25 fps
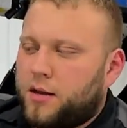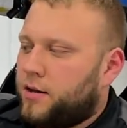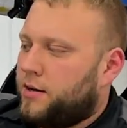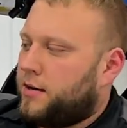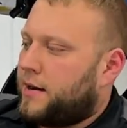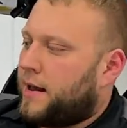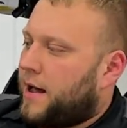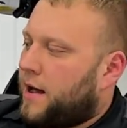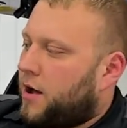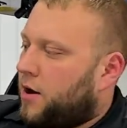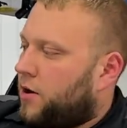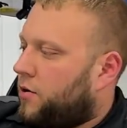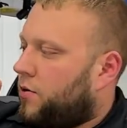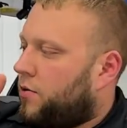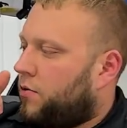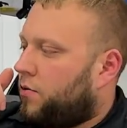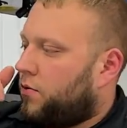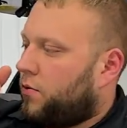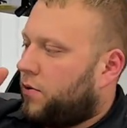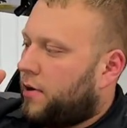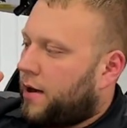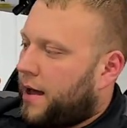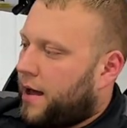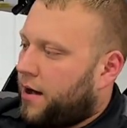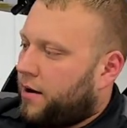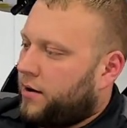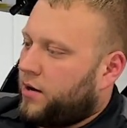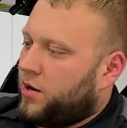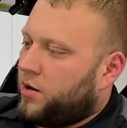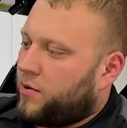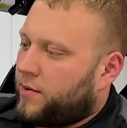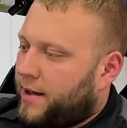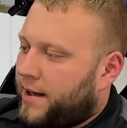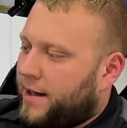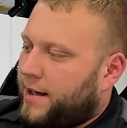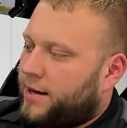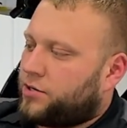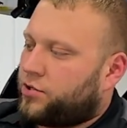Now, how do
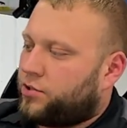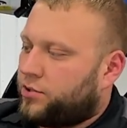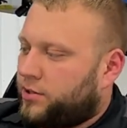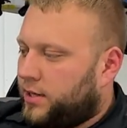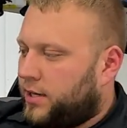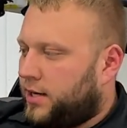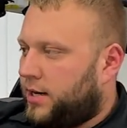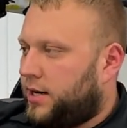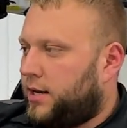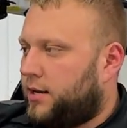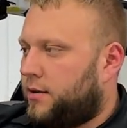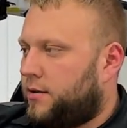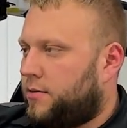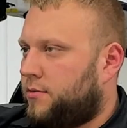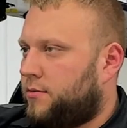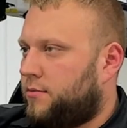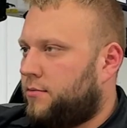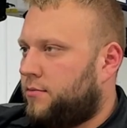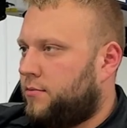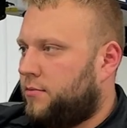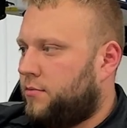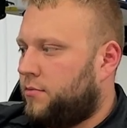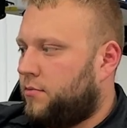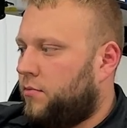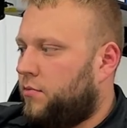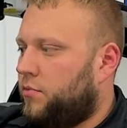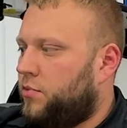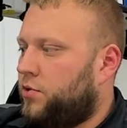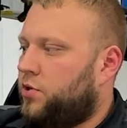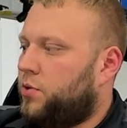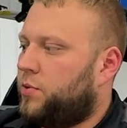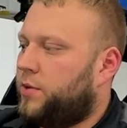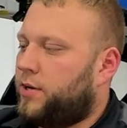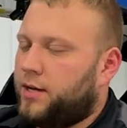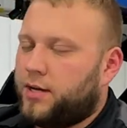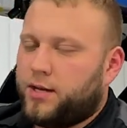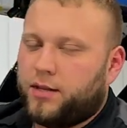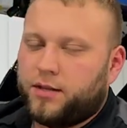you actually
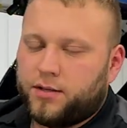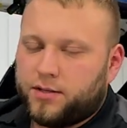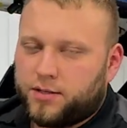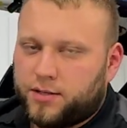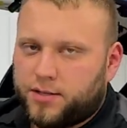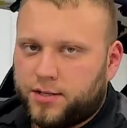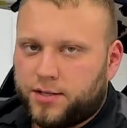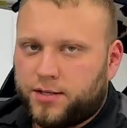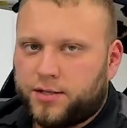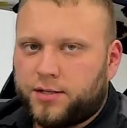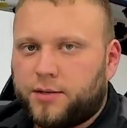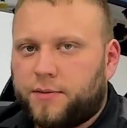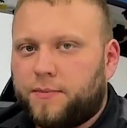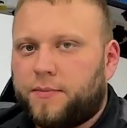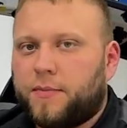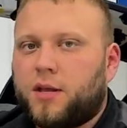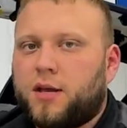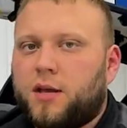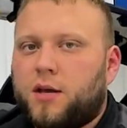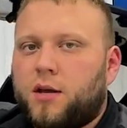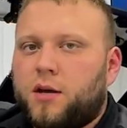do it in the system?